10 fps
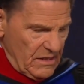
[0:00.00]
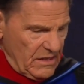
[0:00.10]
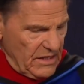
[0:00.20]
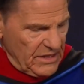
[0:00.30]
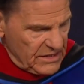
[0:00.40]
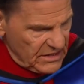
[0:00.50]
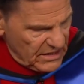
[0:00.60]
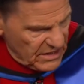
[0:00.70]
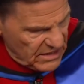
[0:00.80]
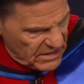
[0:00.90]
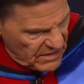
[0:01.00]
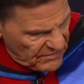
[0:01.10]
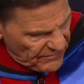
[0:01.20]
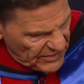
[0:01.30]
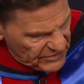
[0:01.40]
his
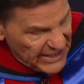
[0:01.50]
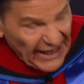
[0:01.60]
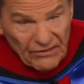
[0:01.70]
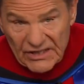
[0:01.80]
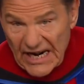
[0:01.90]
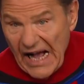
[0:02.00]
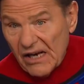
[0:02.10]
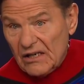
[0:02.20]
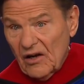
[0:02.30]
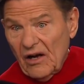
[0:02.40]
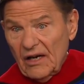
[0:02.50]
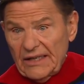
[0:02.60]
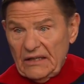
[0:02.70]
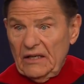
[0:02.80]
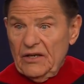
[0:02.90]
dad was an
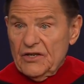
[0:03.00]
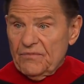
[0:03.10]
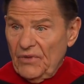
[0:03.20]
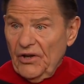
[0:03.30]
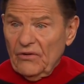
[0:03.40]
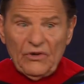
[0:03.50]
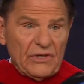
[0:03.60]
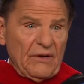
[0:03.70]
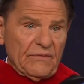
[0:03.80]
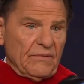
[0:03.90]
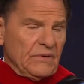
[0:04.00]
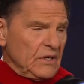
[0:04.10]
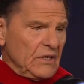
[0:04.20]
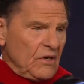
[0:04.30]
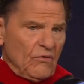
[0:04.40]
alcoholic and his mother was
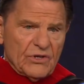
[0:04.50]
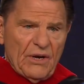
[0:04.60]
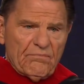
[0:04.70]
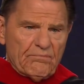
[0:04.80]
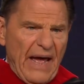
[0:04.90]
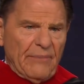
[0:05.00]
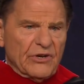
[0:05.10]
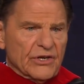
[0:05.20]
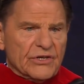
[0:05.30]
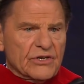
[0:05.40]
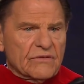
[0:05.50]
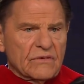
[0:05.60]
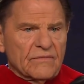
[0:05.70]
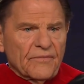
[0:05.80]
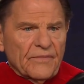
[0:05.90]
a Baptist,
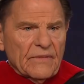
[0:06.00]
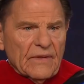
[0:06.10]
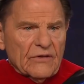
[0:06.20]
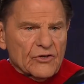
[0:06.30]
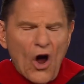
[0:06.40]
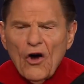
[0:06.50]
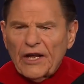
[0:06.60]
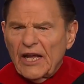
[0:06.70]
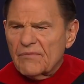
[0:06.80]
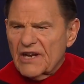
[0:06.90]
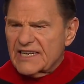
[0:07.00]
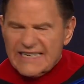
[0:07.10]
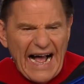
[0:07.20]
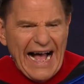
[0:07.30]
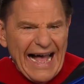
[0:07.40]
taught him to
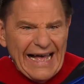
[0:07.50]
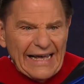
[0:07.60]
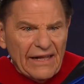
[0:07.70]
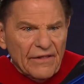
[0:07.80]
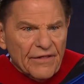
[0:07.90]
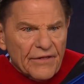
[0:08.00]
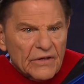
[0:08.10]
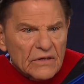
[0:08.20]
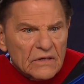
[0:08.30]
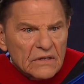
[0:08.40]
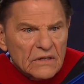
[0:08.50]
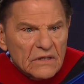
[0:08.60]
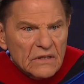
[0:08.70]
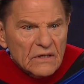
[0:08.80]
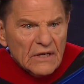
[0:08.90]
tithe.
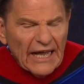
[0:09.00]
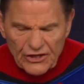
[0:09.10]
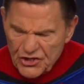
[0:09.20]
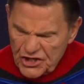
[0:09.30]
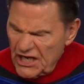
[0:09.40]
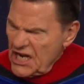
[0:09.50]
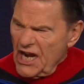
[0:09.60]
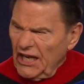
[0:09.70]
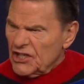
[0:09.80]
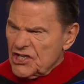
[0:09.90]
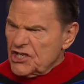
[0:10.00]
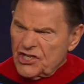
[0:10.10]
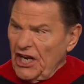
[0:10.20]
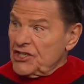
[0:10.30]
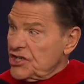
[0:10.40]
And she
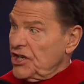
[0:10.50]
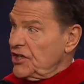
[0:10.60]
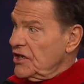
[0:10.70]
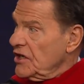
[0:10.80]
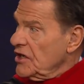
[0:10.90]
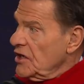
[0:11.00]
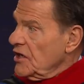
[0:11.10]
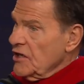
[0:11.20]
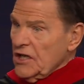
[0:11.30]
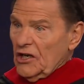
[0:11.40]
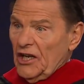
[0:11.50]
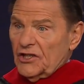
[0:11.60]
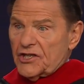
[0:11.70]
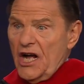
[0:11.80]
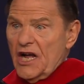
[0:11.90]
insisted that
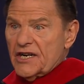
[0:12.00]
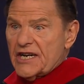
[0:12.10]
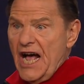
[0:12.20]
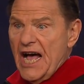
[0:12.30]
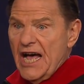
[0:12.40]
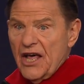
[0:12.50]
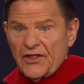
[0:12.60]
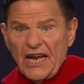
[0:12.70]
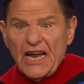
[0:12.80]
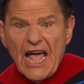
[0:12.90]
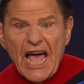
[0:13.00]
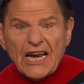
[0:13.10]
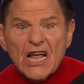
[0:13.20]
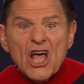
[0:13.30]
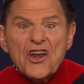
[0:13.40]
little John tithe. They
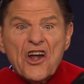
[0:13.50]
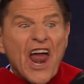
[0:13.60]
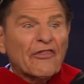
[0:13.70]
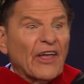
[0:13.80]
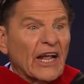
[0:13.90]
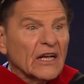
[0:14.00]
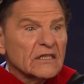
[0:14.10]
had nothing.